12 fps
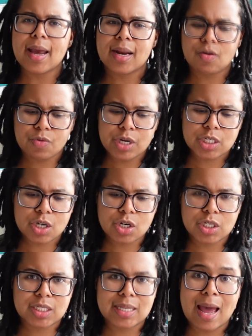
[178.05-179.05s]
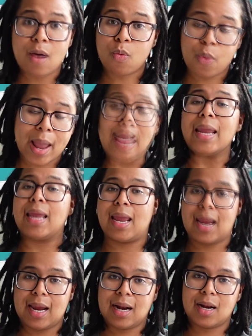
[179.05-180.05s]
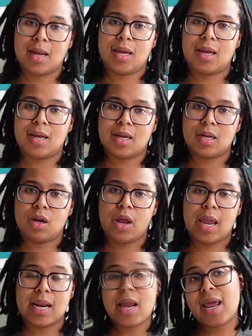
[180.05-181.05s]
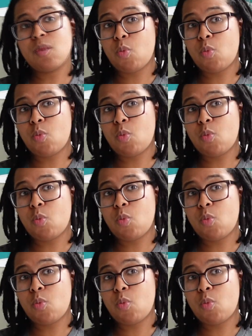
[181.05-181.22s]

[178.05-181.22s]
and research is that weight gain and